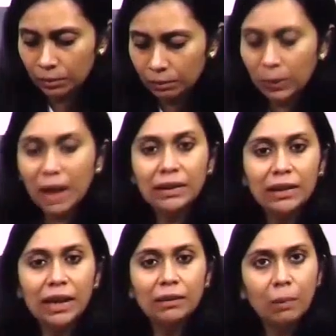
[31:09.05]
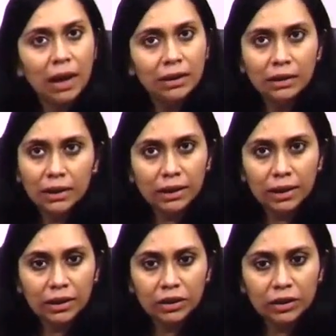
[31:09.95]
by
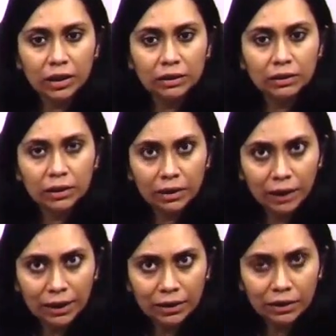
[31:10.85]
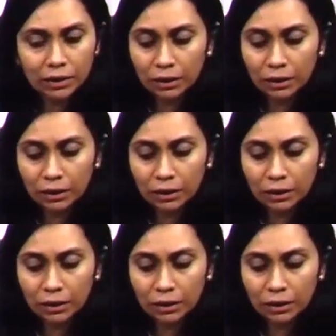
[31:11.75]
inhalational, right?